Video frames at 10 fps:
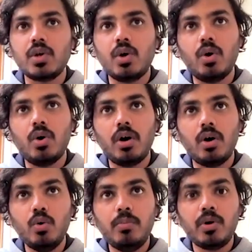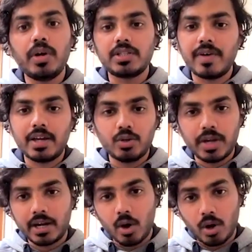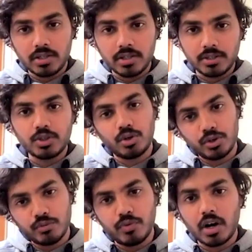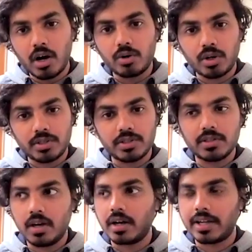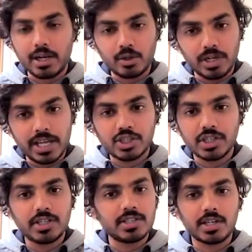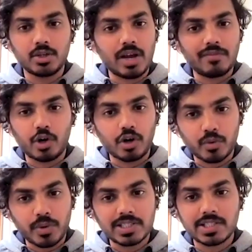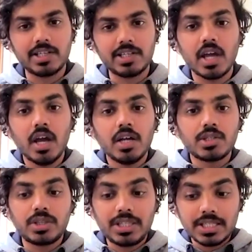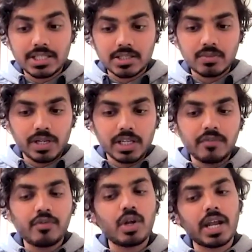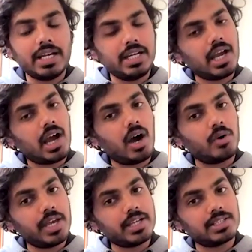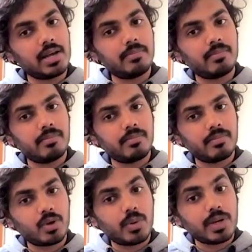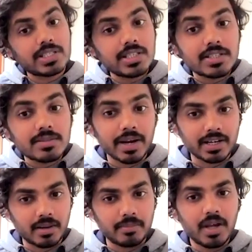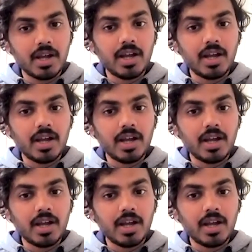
So Übung is where you get all the, you work out on calculations, and you have a lot of questions. So this will give you an idea how the exam questions might come.